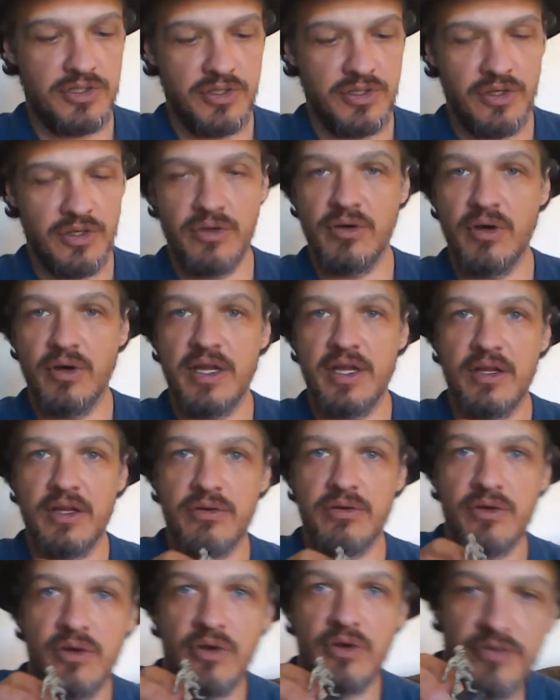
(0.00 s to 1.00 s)
to you. I
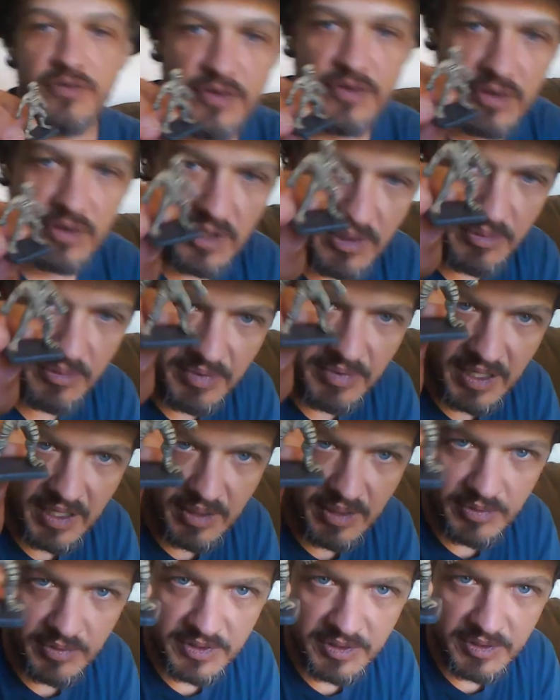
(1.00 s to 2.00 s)
don't know if you're going to be
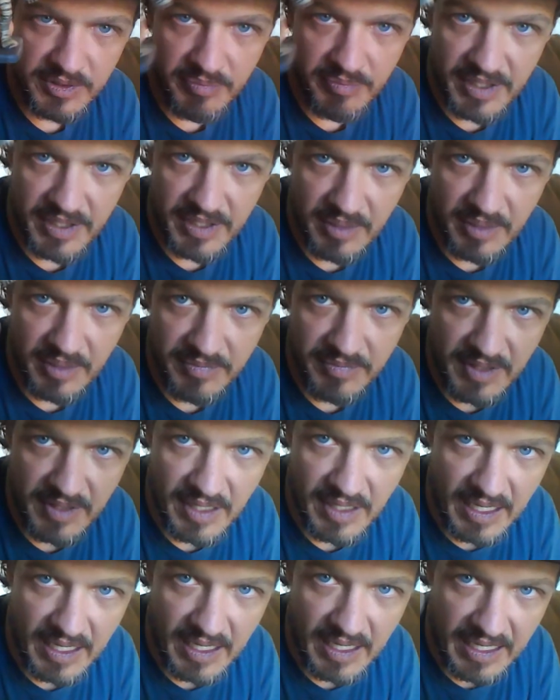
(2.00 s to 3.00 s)
able to pick up the
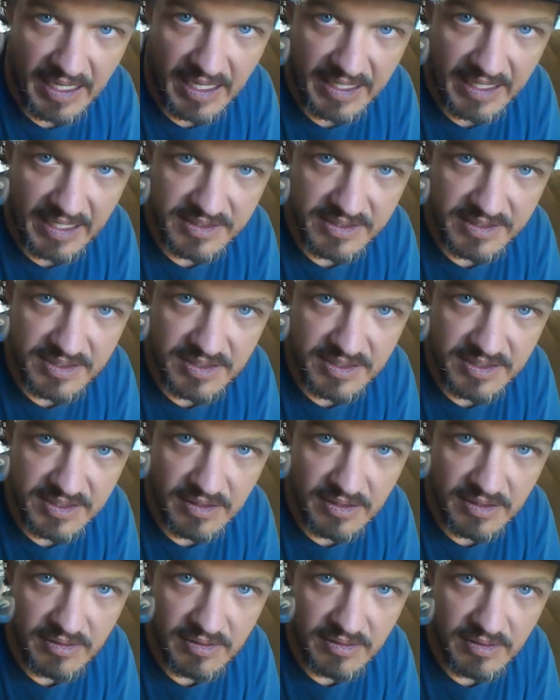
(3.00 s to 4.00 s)
eyes
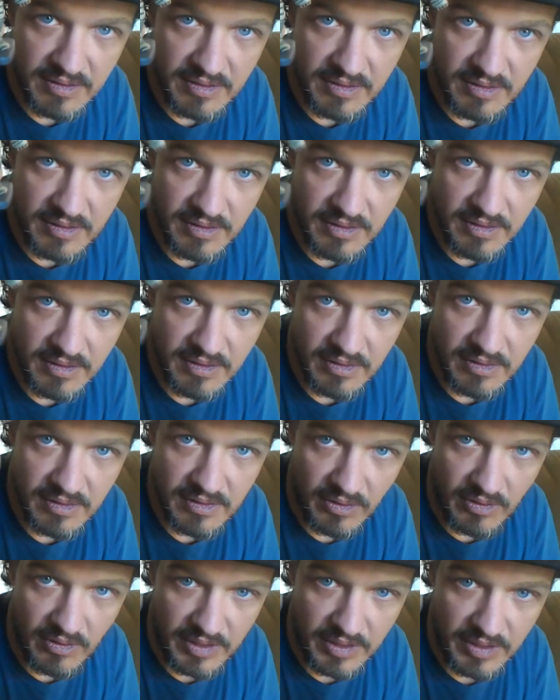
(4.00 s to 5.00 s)

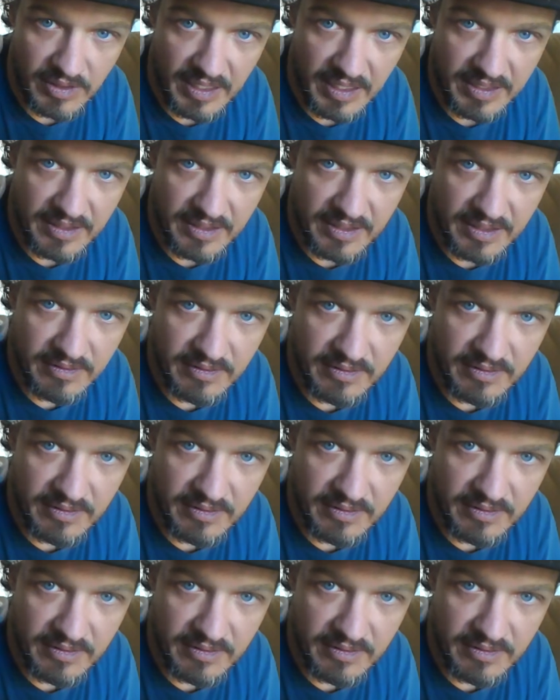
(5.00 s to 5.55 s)
or not.